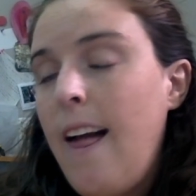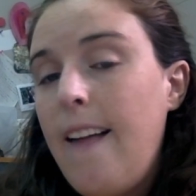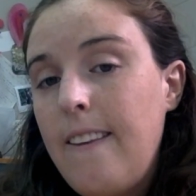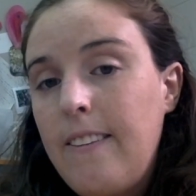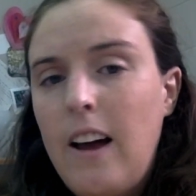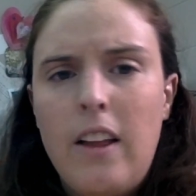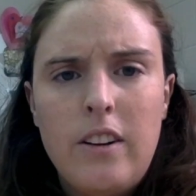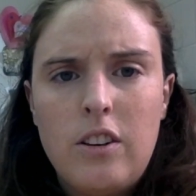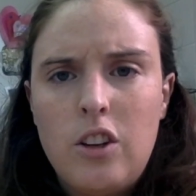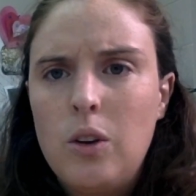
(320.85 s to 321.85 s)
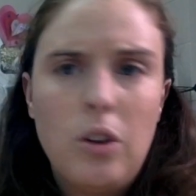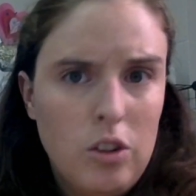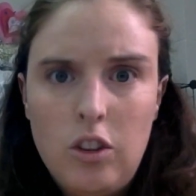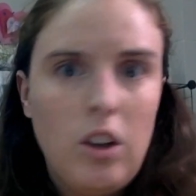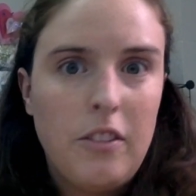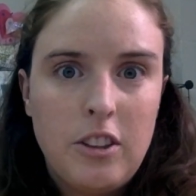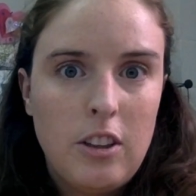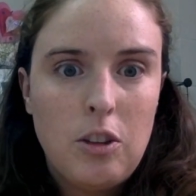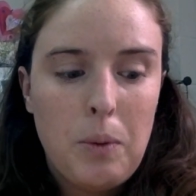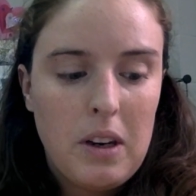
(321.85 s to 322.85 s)
And then the other two, you'll still
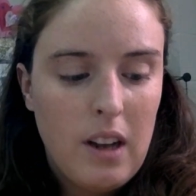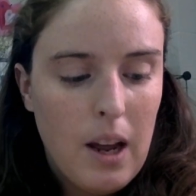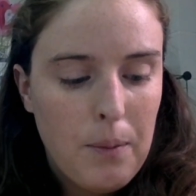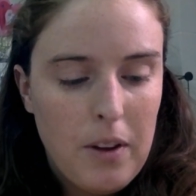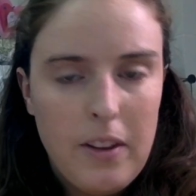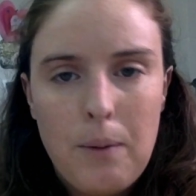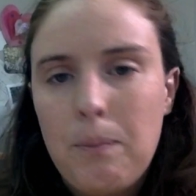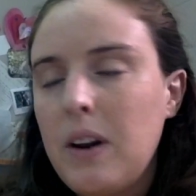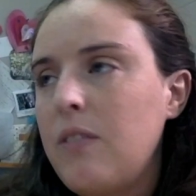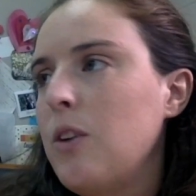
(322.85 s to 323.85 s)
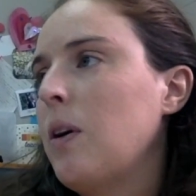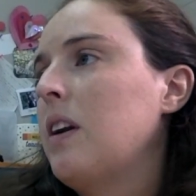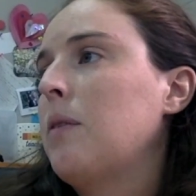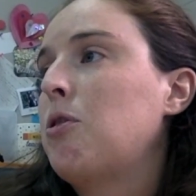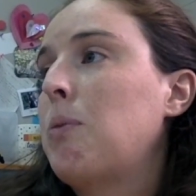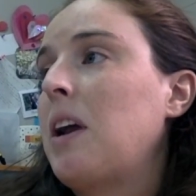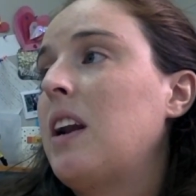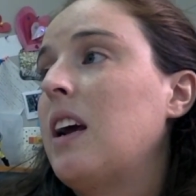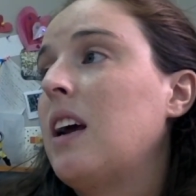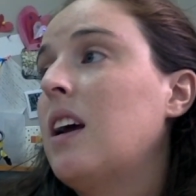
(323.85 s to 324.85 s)
obviously spend time on them. But if you end up
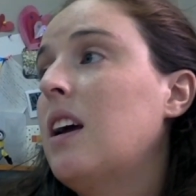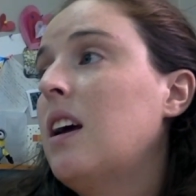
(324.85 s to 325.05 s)
spending,